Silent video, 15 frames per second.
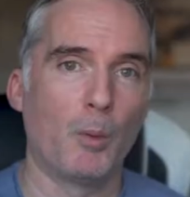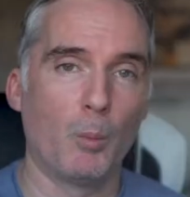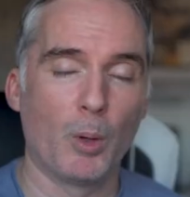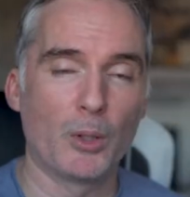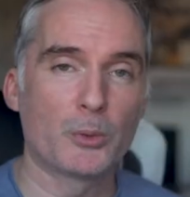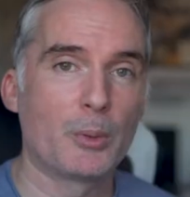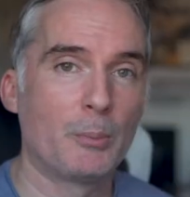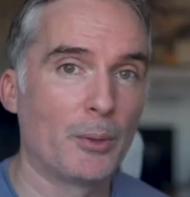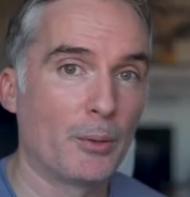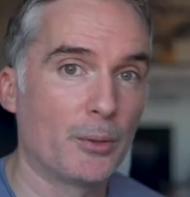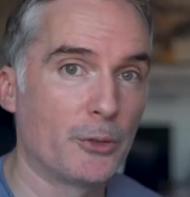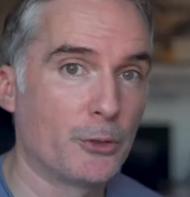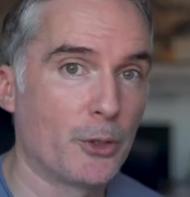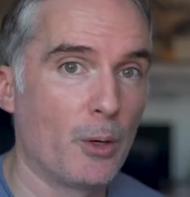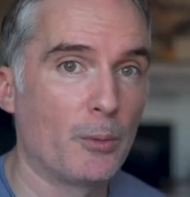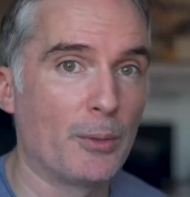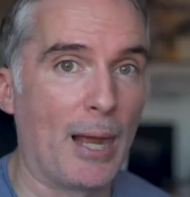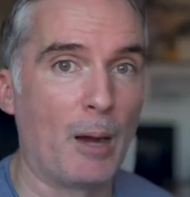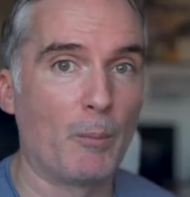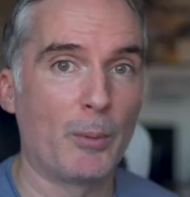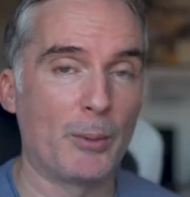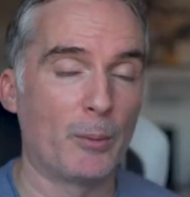but once we brought the drone
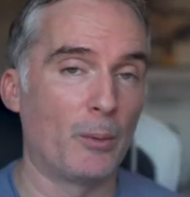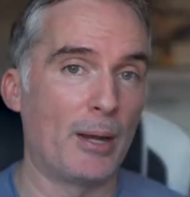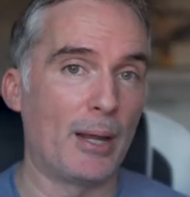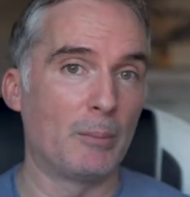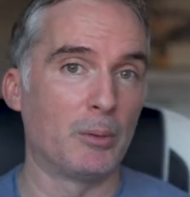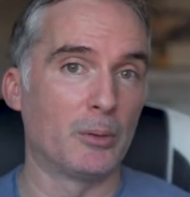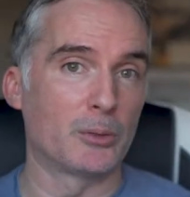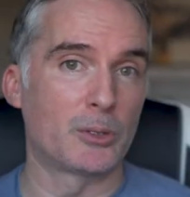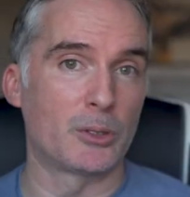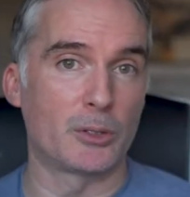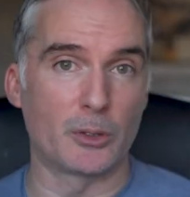out, we were able to